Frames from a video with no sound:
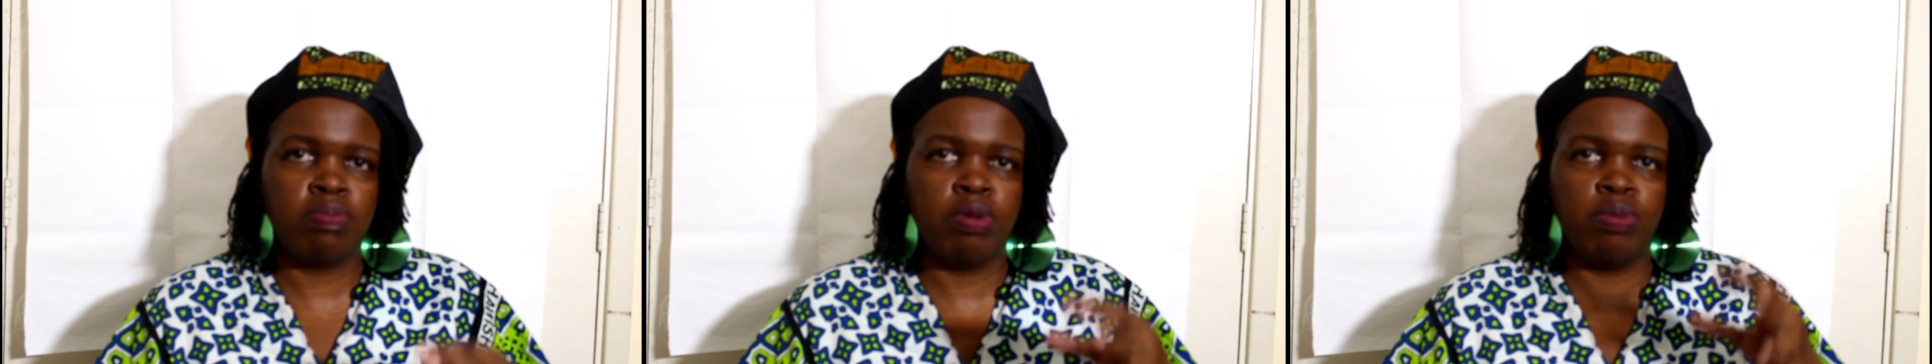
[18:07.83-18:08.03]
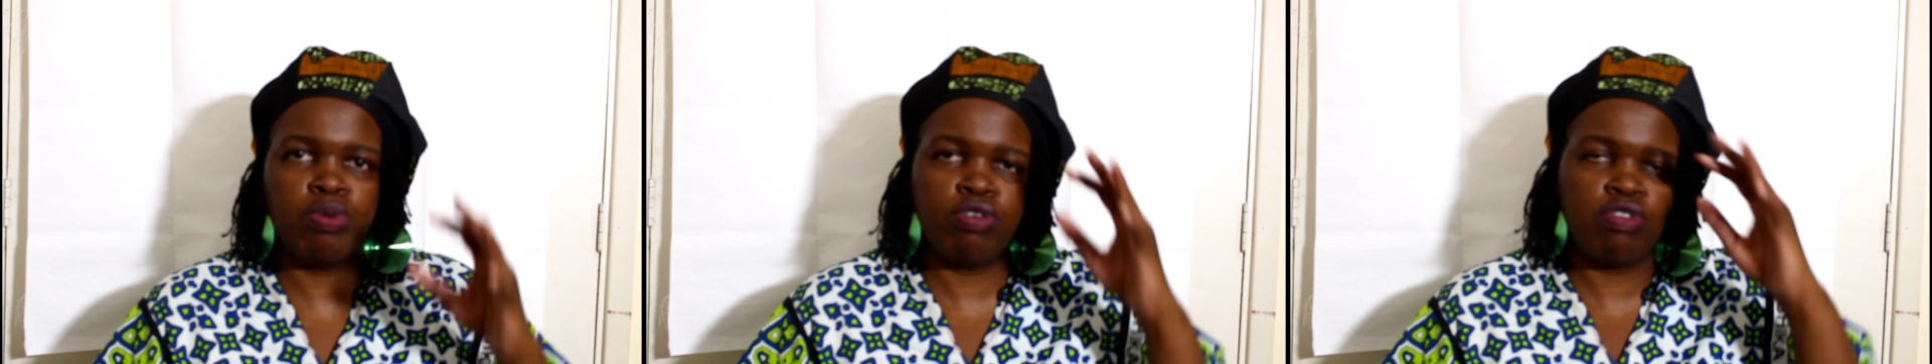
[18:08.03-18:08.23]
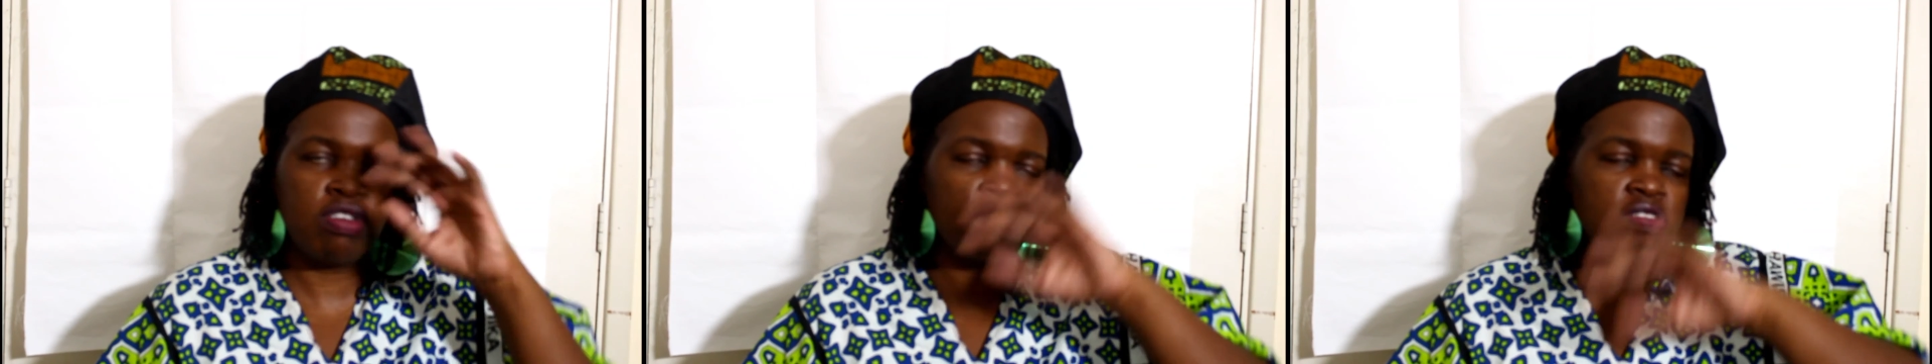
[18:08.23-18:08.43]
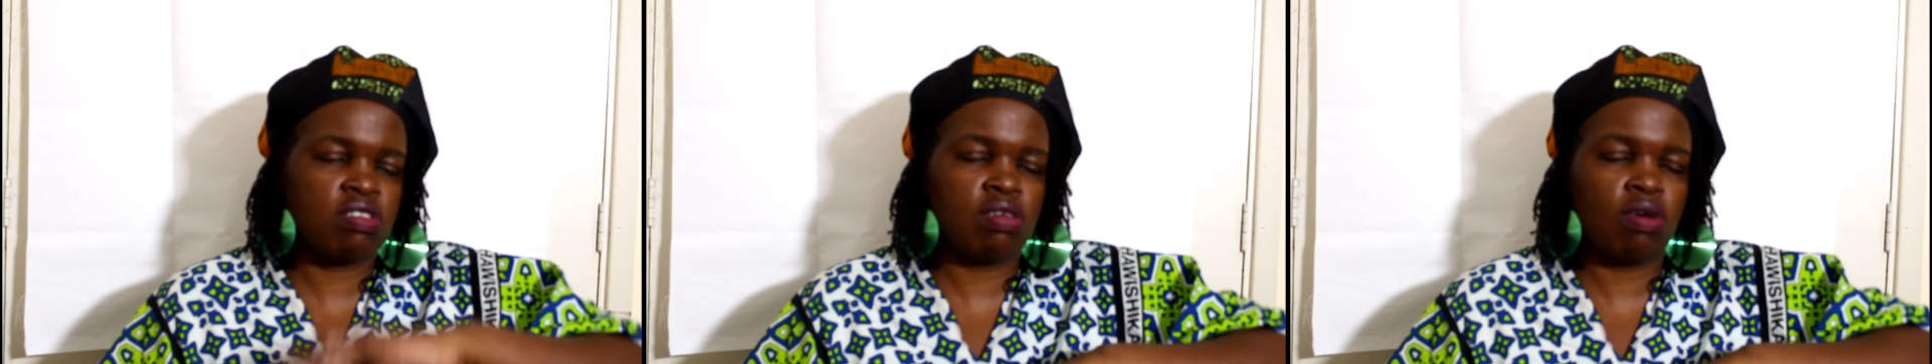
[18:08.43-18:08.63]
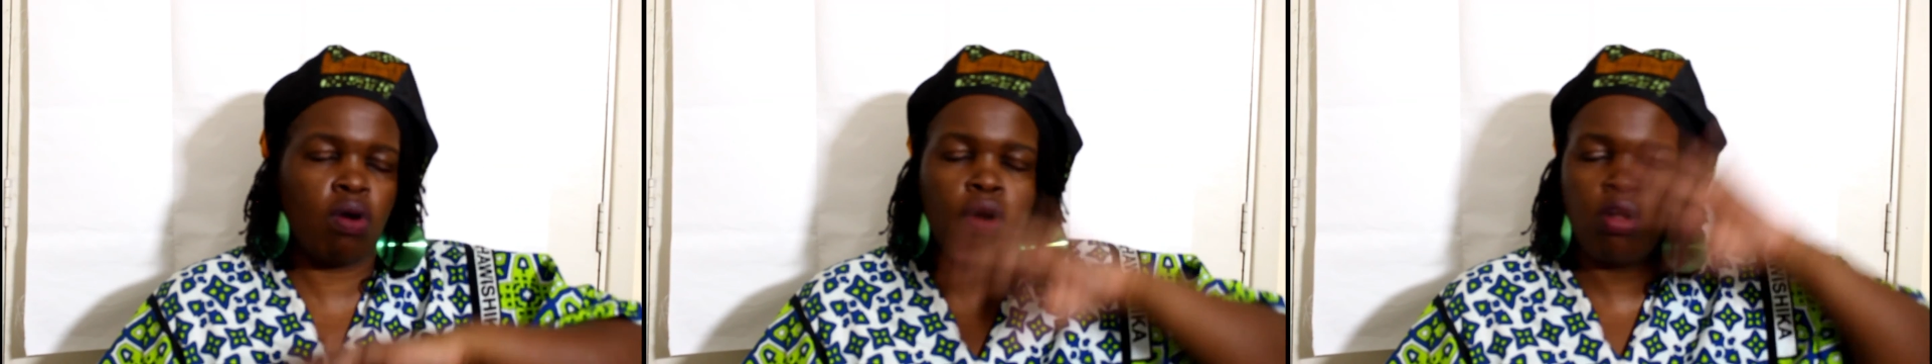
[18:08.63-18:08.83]
people dress
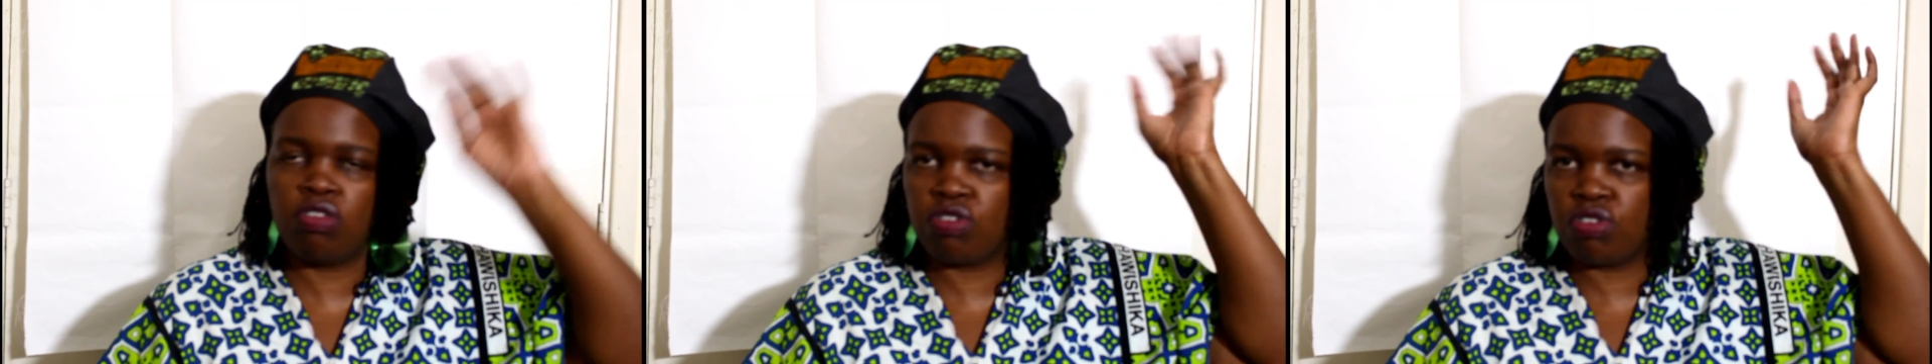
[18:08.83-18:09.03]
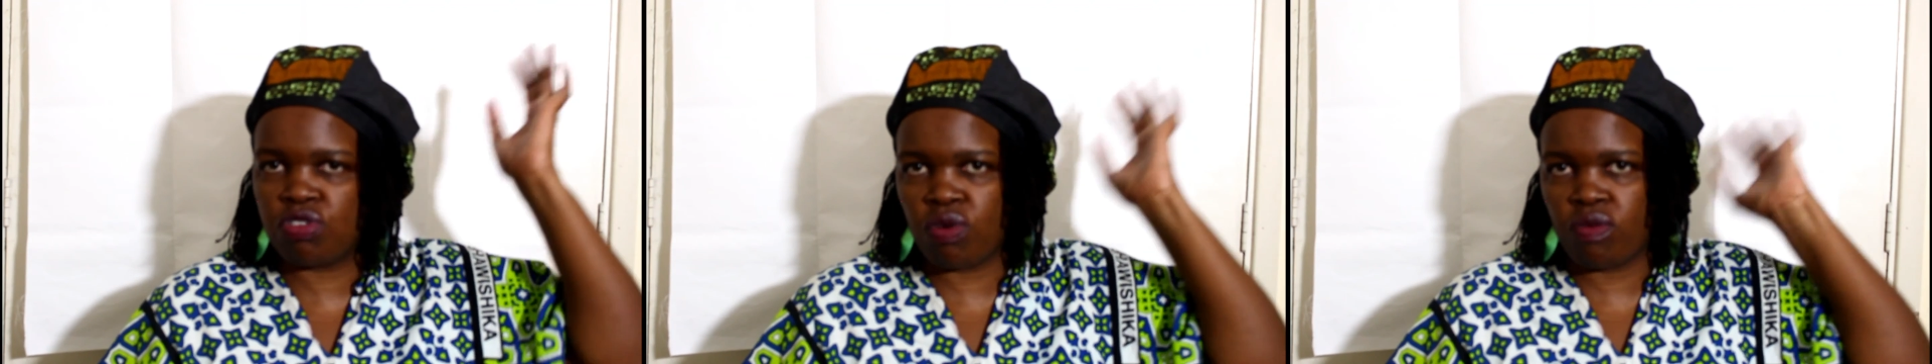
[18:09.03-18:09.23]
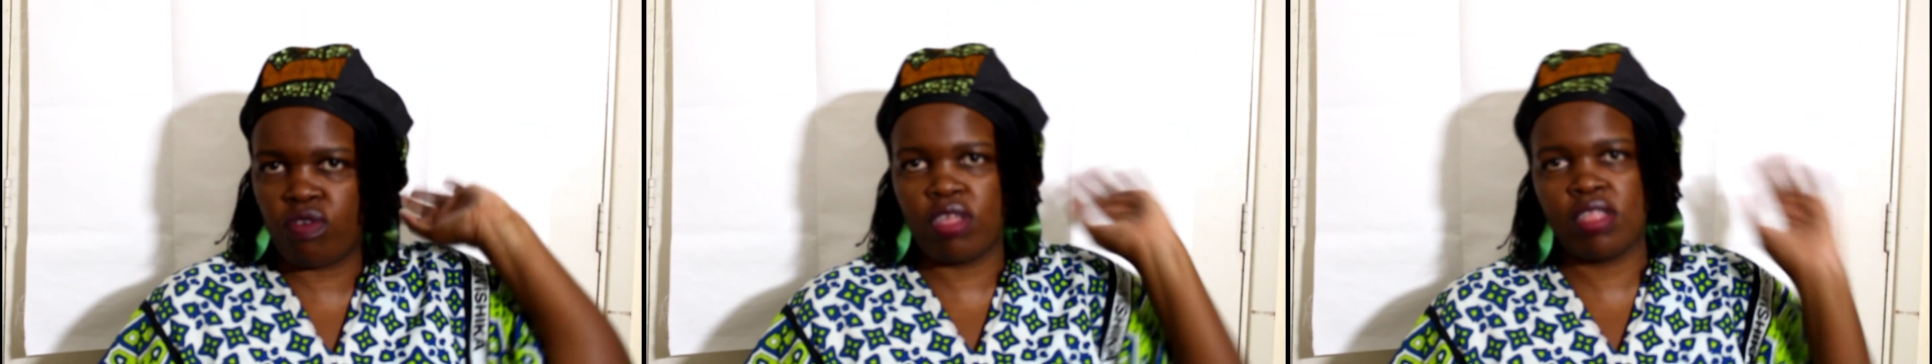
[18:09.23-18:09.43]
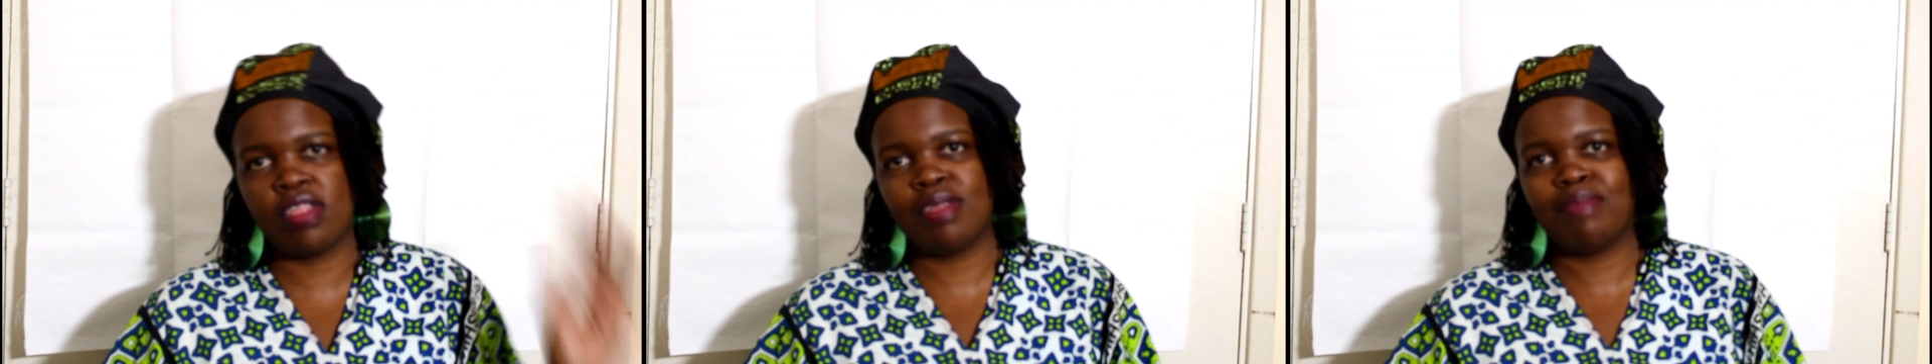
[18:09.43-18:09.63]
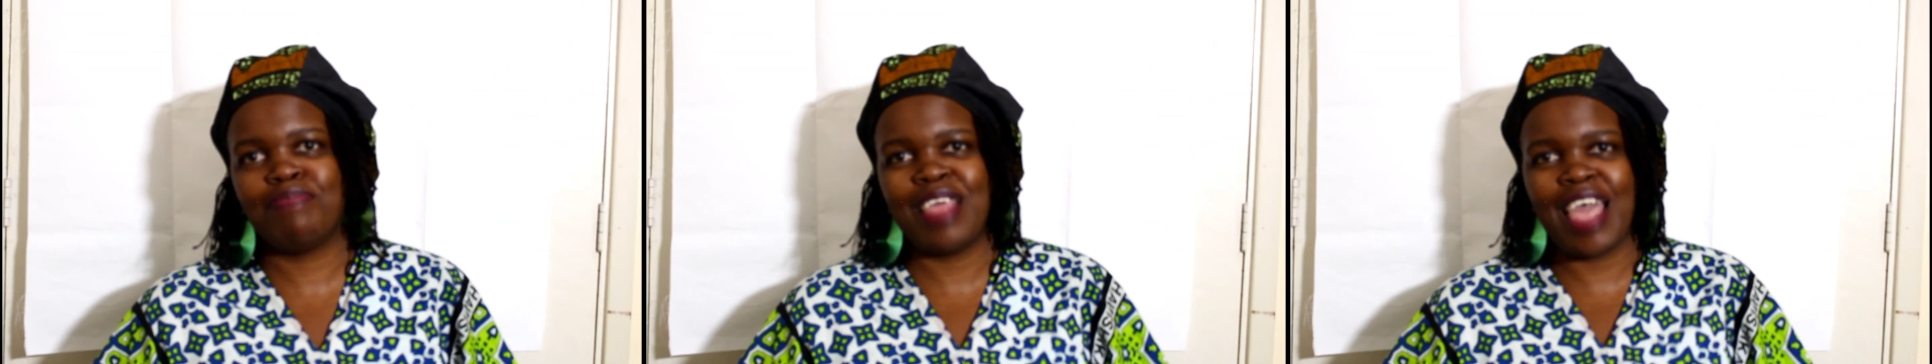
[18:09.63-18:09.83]
all sorts of ways
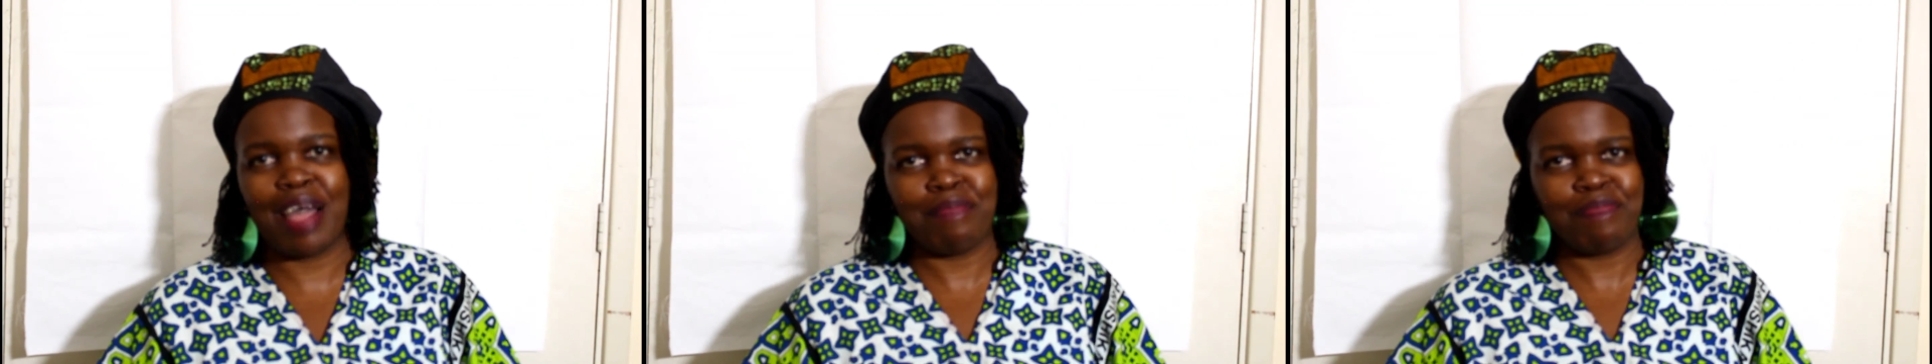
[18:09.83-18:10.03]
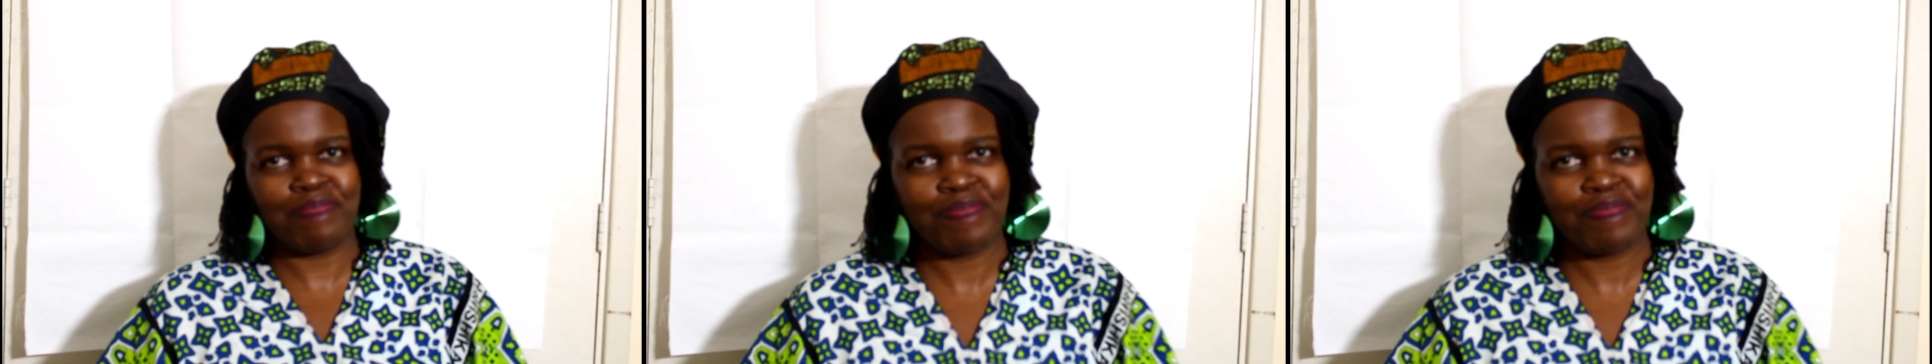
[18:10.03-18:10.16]
yeah